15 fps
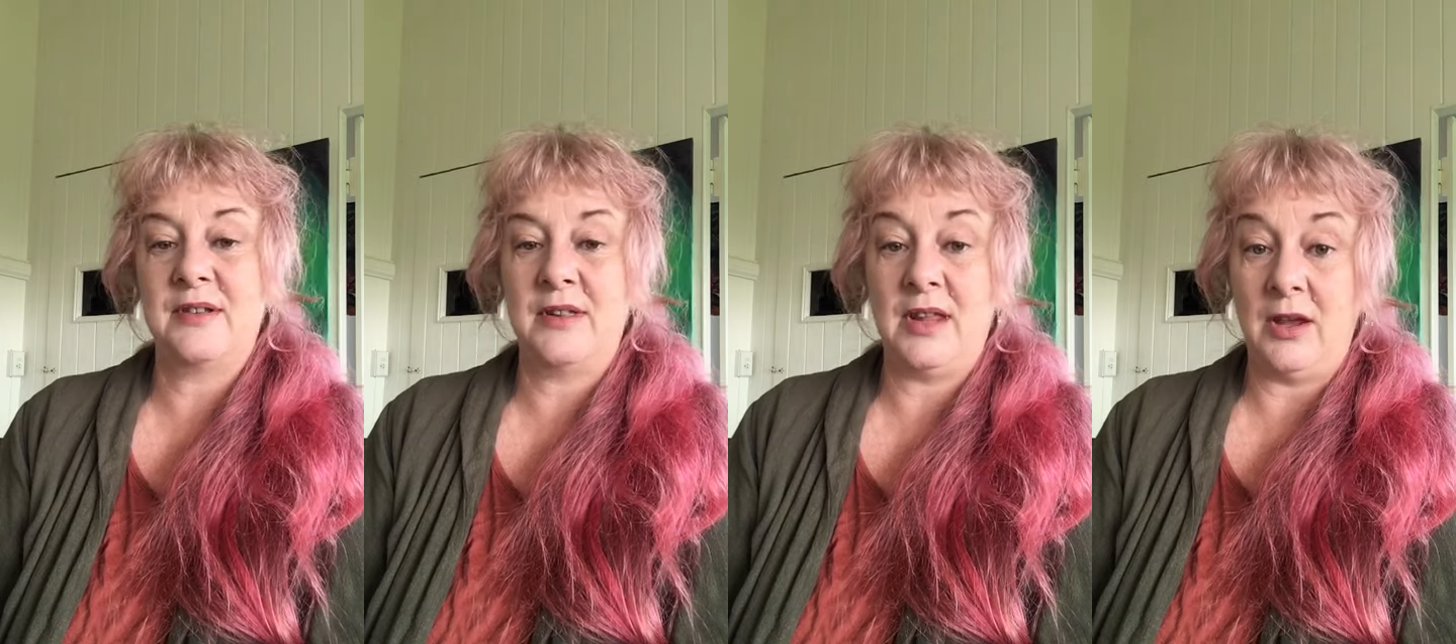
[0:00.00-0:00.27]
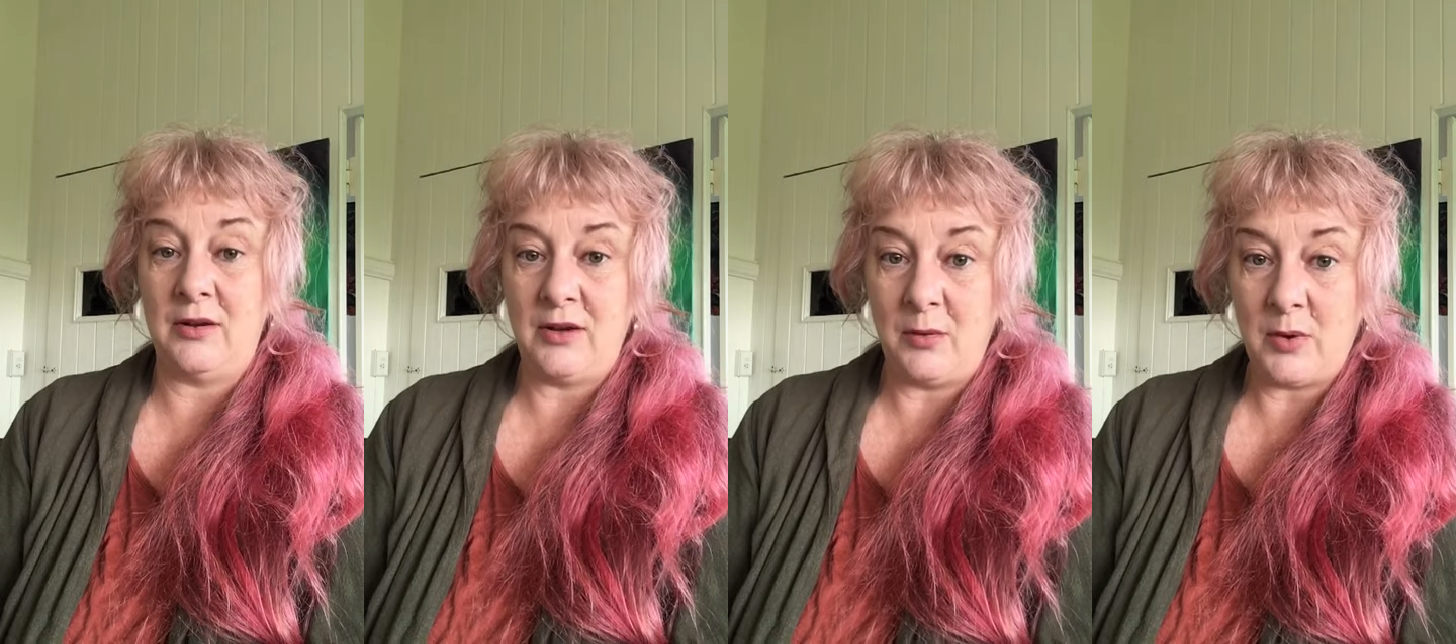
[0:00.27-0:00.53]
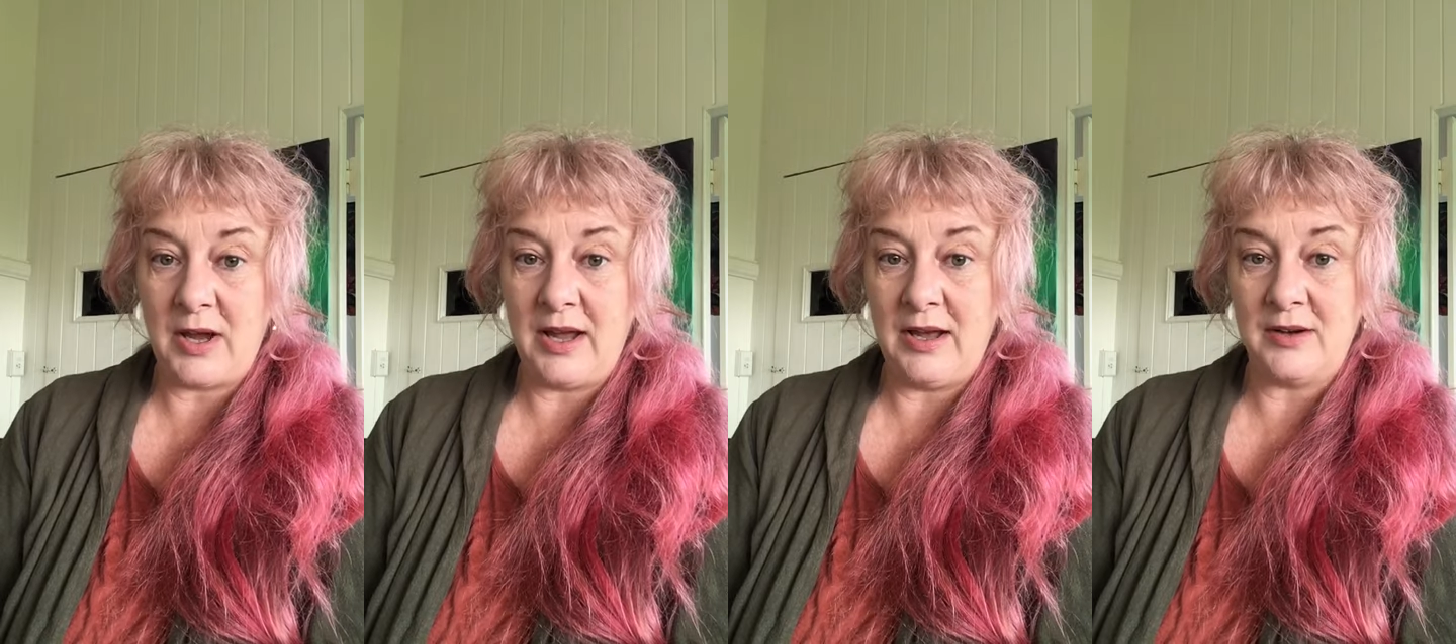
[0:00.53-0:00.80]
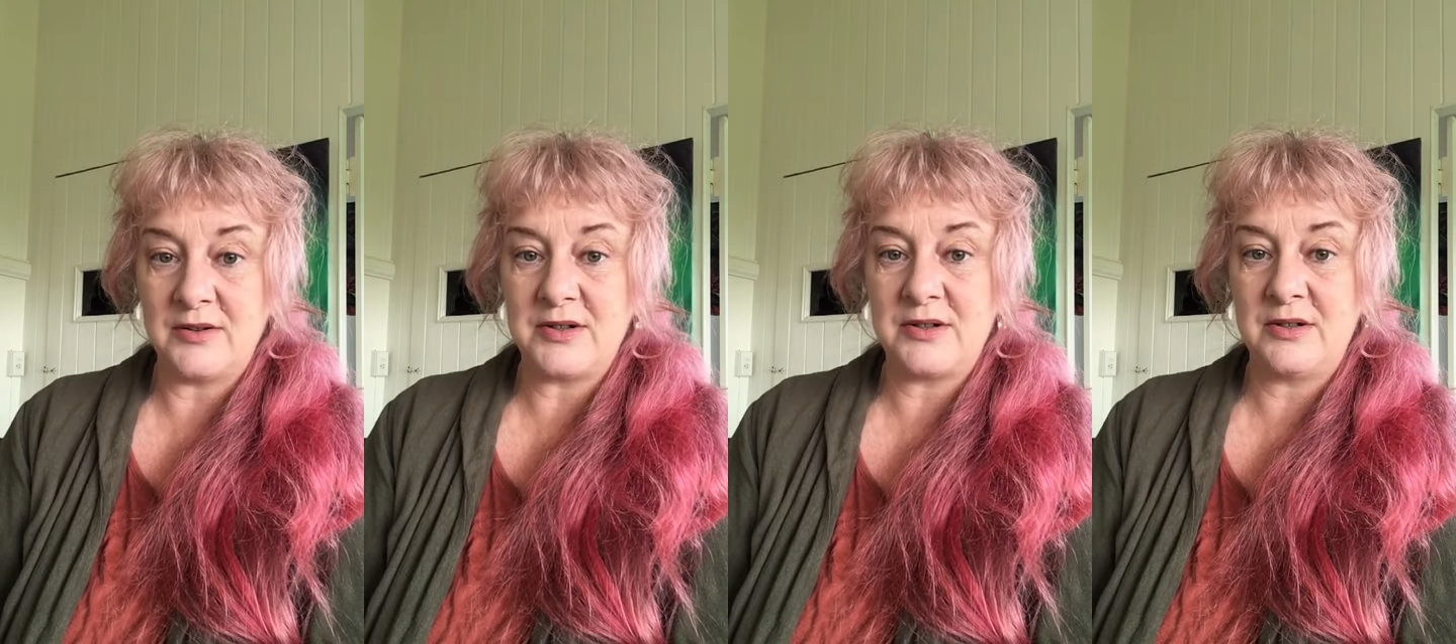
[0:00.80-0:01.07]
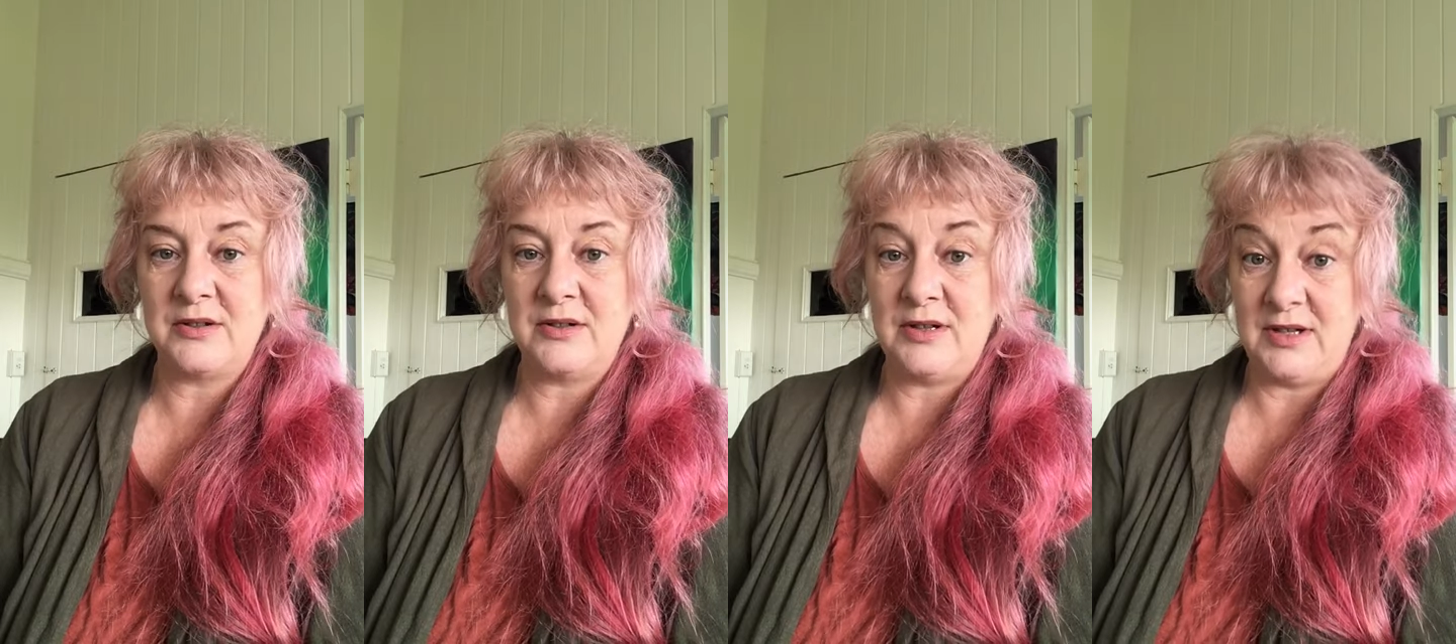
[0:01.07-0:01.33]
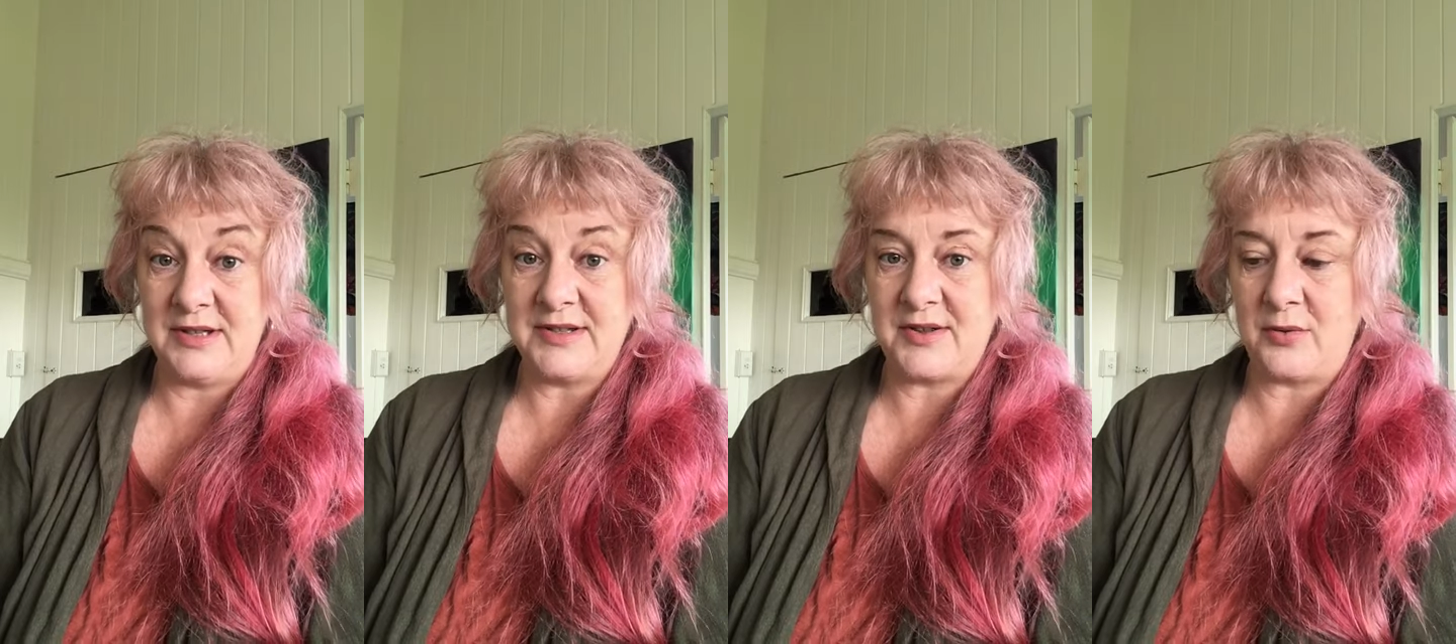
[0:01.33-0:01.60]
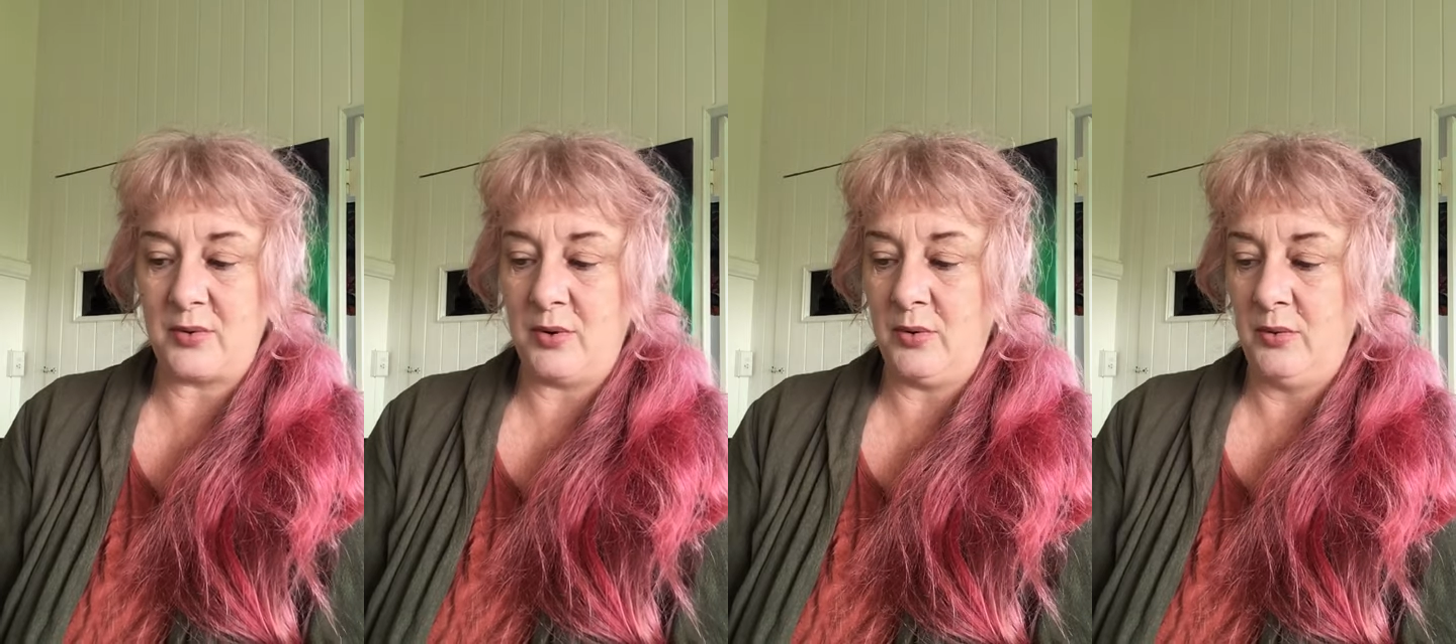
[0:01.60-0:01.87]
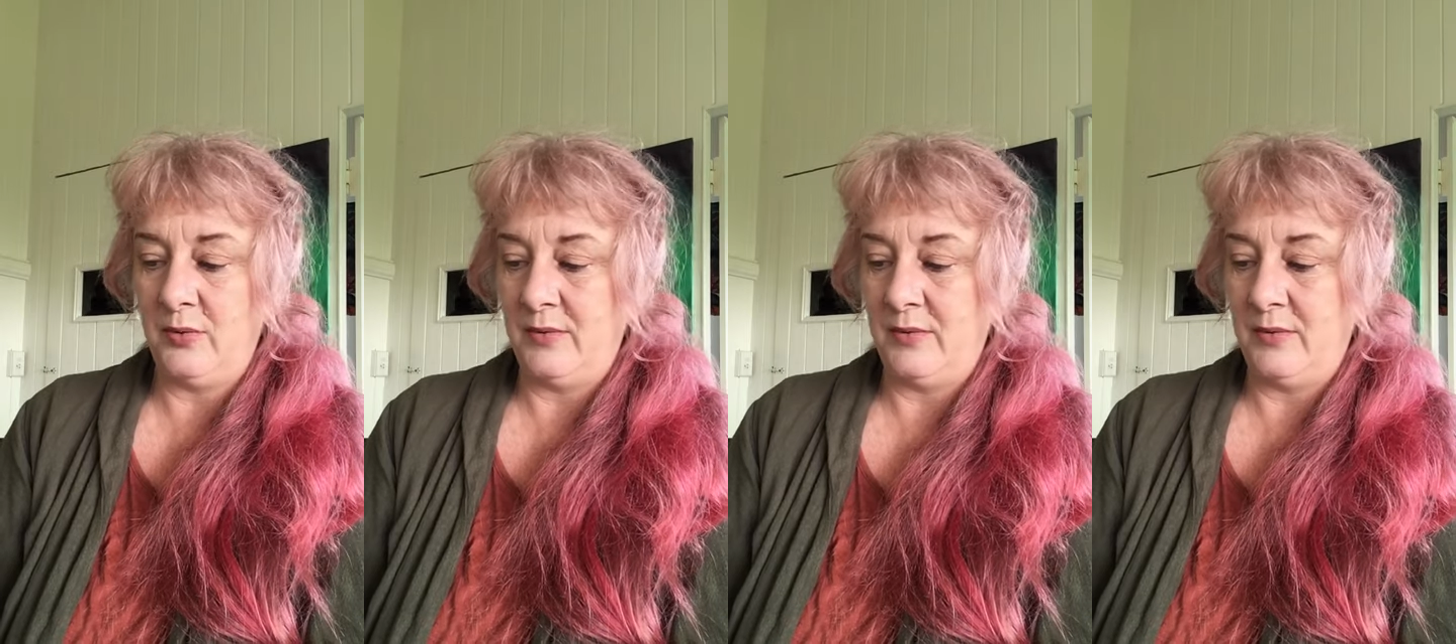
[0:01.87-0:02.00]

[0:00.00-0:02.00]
The only way out is through.